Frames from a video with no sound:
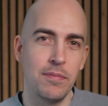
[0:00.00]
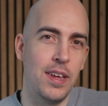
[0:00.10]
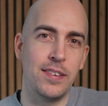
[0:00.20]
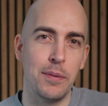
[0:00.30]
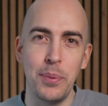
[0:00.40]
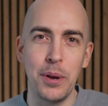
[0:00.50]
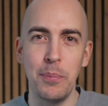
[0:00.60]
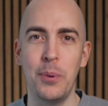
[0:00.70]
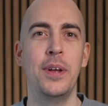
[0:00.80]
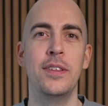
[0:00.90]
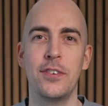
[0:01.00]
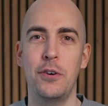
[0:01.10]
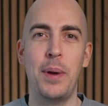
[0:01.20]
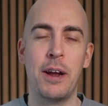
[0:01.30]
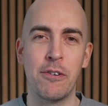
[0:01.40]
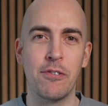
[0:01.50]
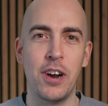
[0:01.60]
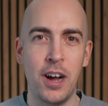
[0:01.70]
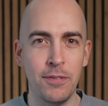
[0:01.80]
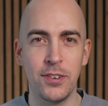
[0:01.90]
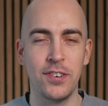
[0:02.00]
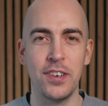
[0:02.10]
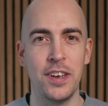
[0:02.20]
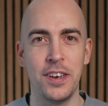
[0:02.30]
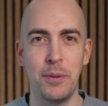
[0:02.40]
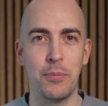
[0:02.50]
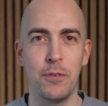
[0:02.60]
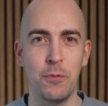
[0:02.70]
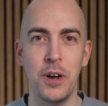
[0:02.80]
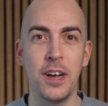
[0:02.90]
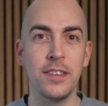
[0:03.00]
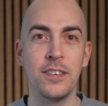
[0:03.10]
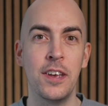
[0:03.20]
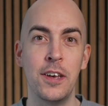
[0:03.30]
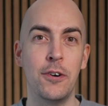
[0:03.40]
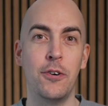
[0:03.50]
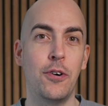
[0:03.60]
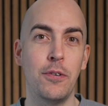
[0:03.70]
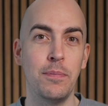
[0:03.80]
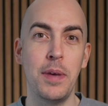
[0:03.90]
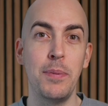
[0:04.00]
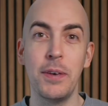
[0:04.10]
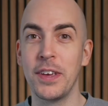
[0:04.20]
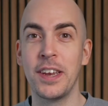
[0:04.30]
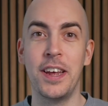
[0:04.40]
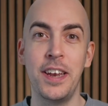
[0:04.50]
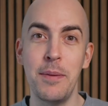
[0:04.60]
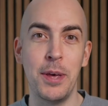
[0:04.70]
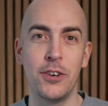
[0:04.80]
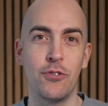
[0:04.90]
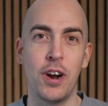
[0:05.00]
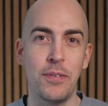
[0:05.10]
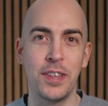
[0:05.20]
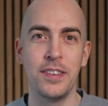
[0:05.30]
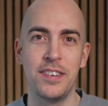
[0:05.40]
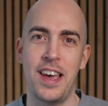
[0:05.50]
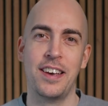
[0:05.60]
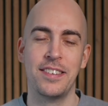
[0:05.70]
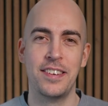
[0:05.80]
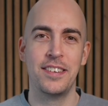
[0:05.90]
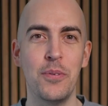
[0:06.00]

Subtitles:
Is it bullet points or paragraphs, a certain number of words, or maybe even an image rather than text?